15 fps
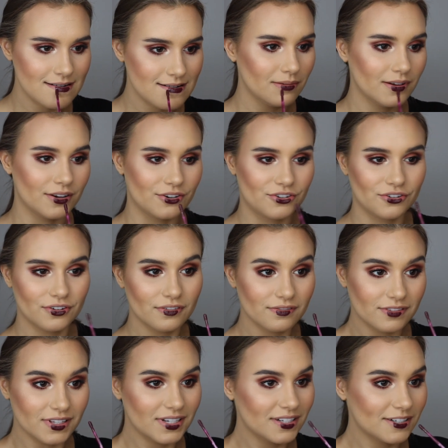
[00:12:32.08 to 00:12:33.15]
Maybe I should
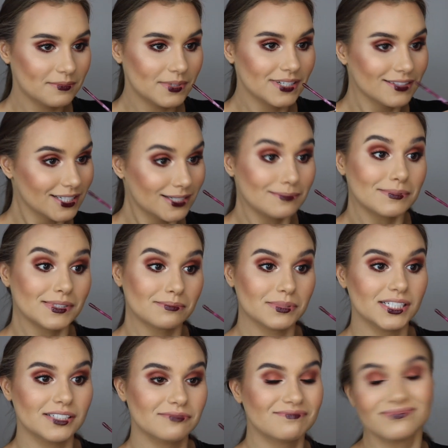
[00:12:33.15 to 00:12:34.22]
have lined my lips,
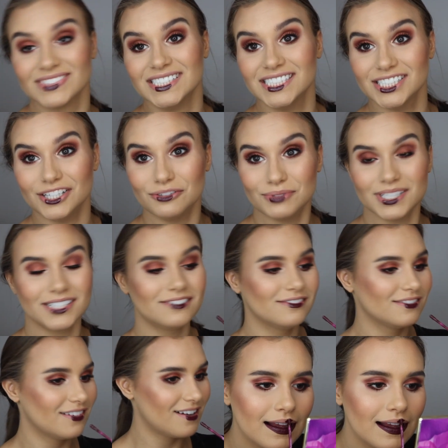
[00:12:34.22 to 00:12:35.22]
but oh well.